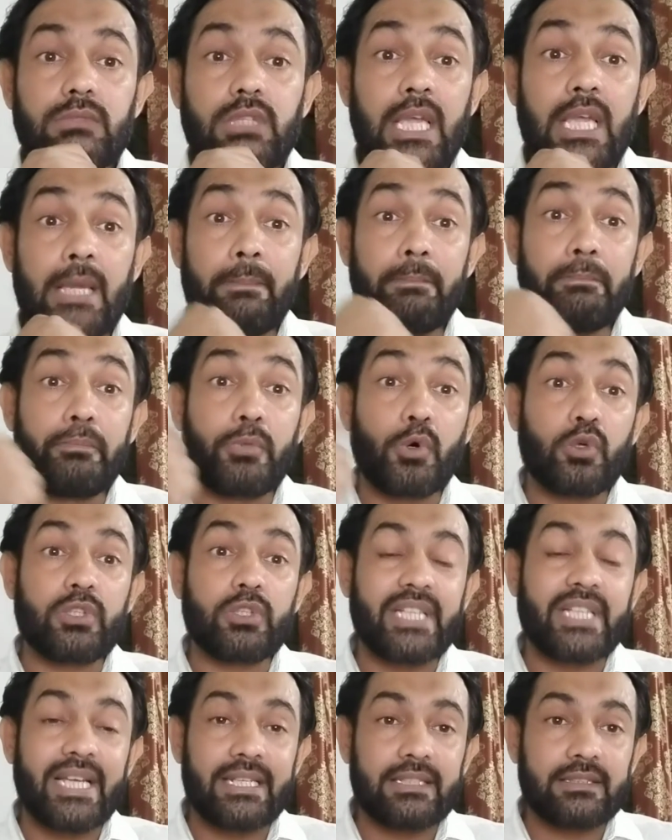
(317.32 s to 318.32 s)

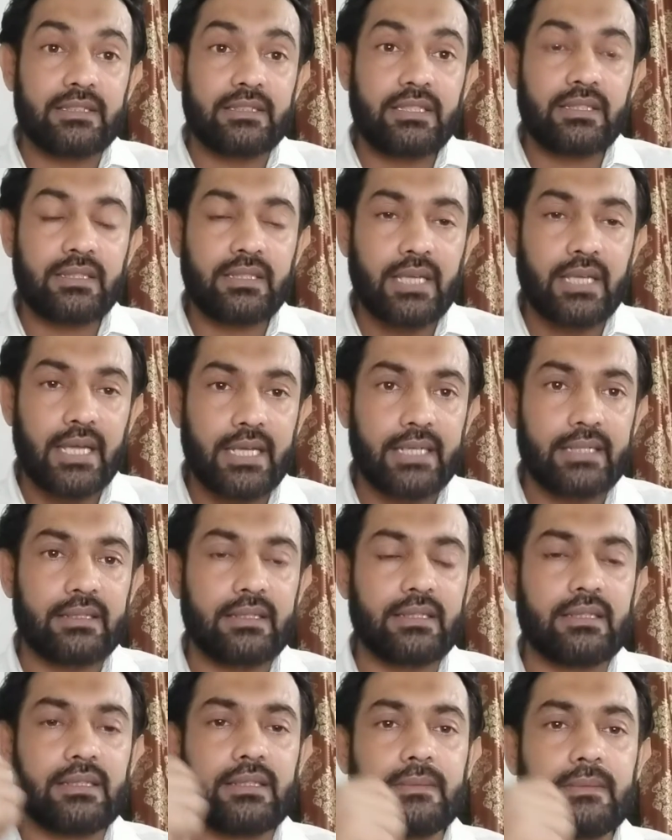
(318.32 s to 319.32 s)
impotent,
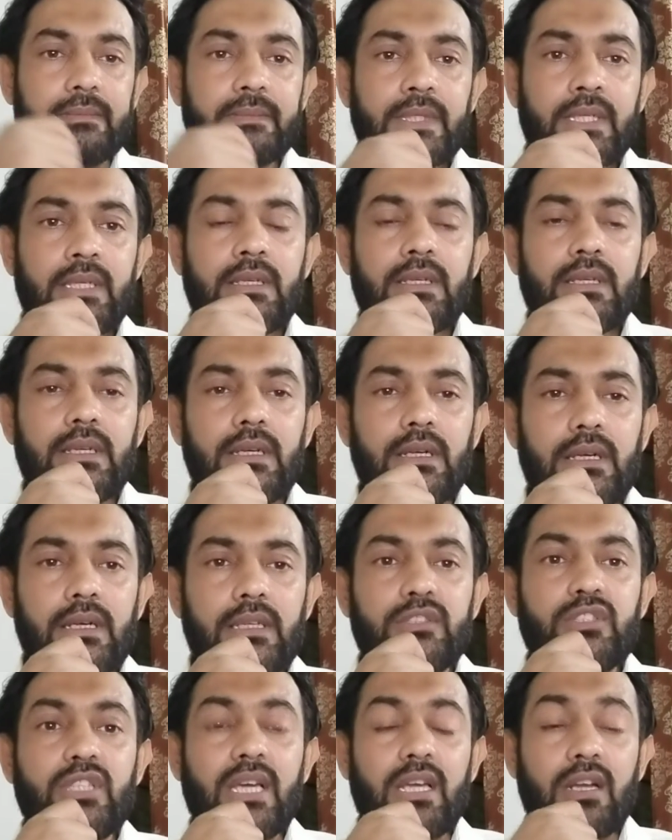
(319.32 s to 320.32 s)
and
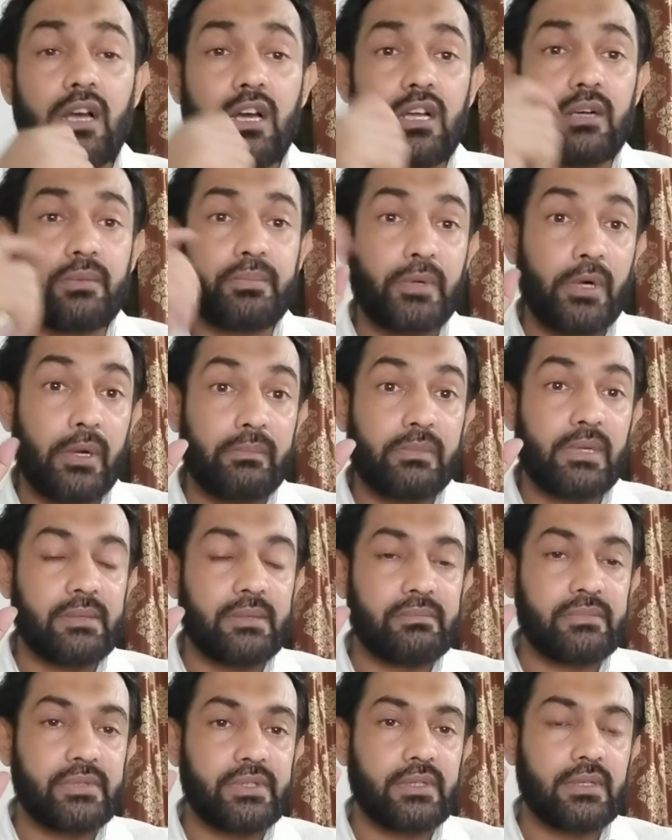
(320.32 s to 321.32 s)
there are
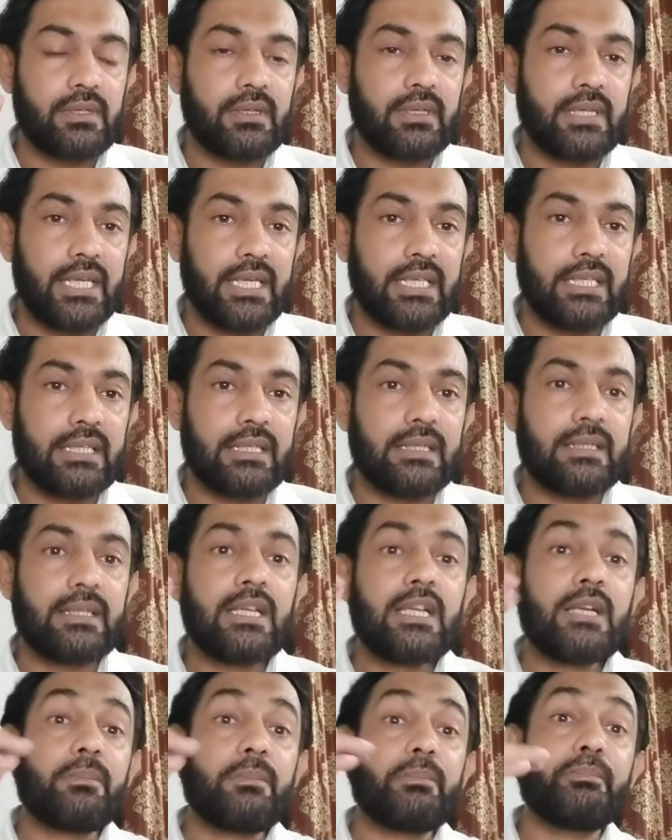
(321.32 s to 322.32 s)
problems in
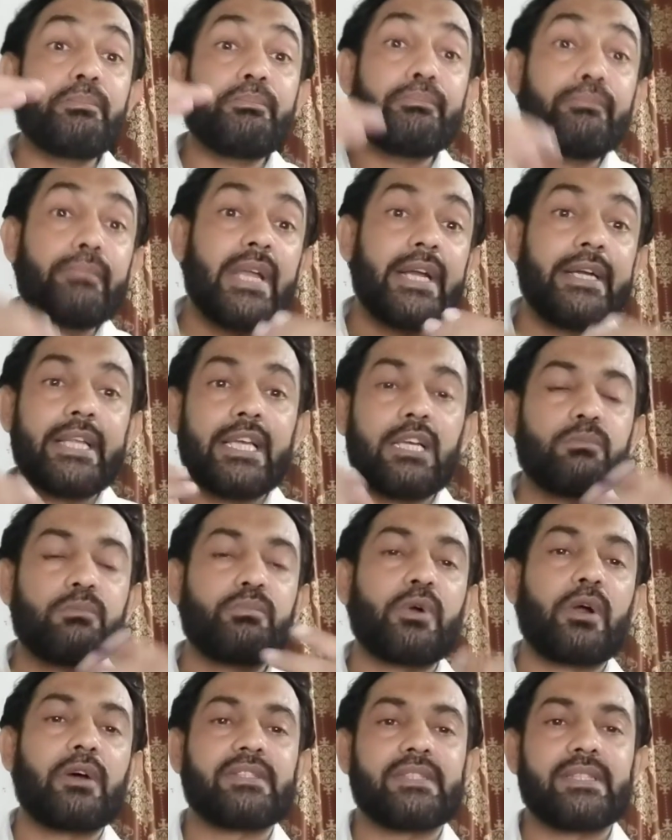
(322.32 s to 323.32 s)
mating
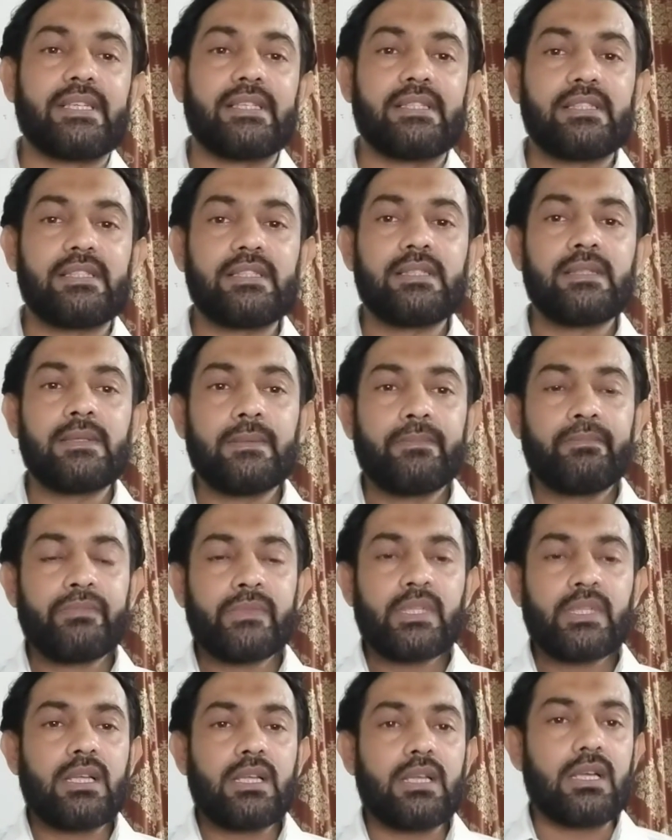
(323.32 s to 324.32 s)
process
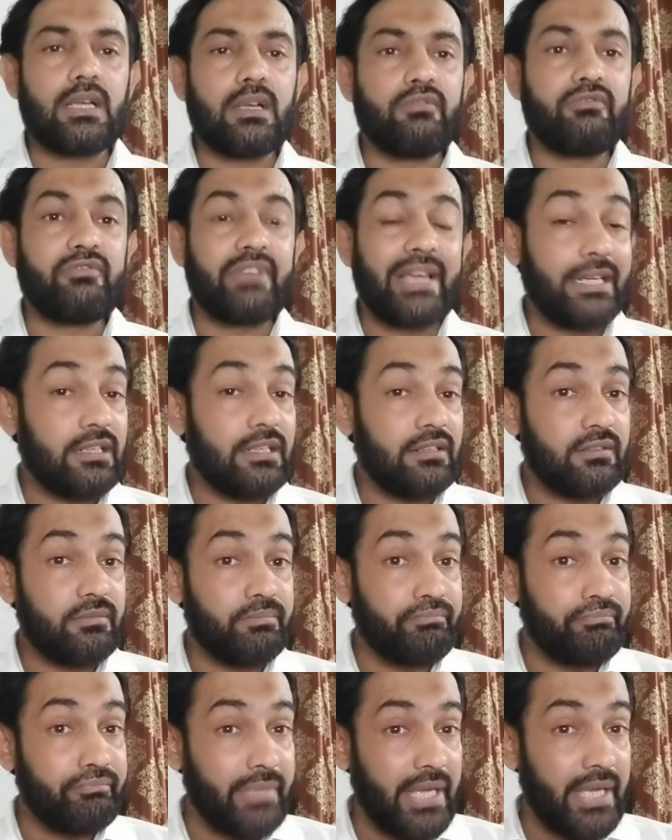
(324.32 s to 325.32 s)
when
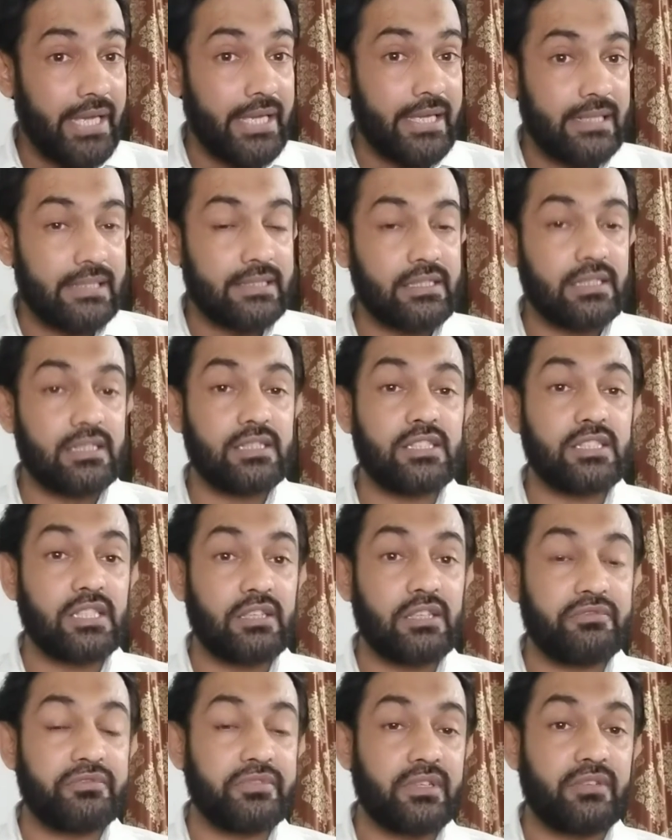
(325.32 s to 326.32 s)
males
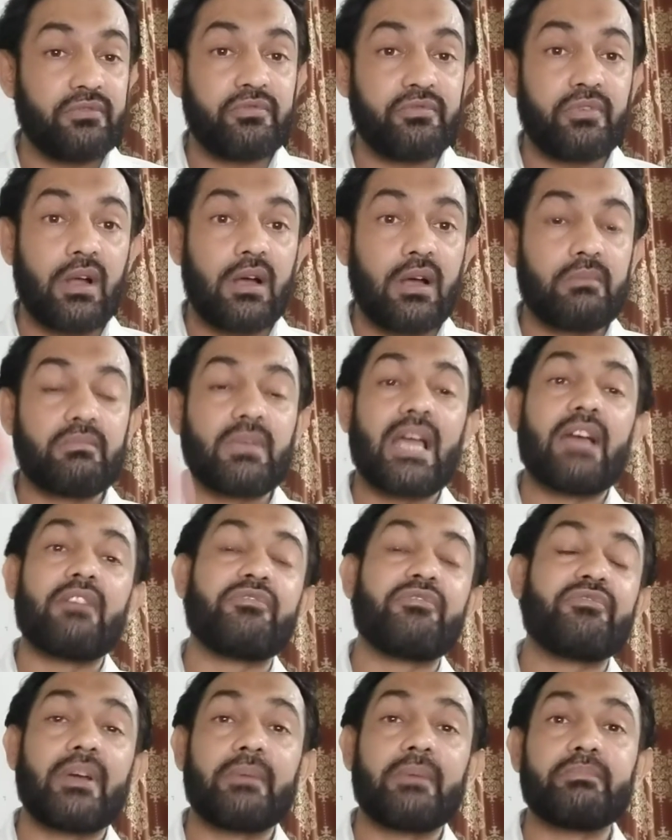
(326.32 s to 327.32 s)
suffer from
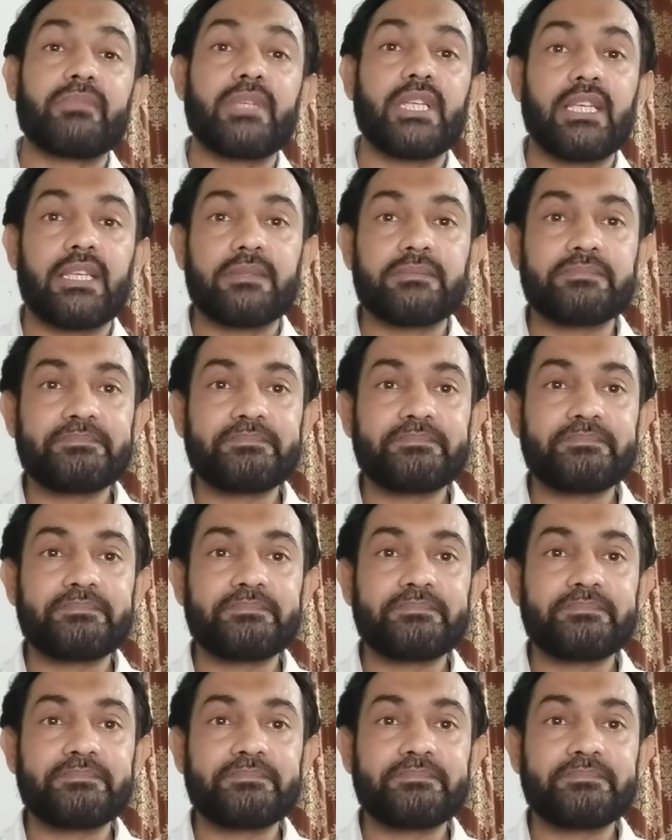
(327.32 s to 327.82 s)
FMD.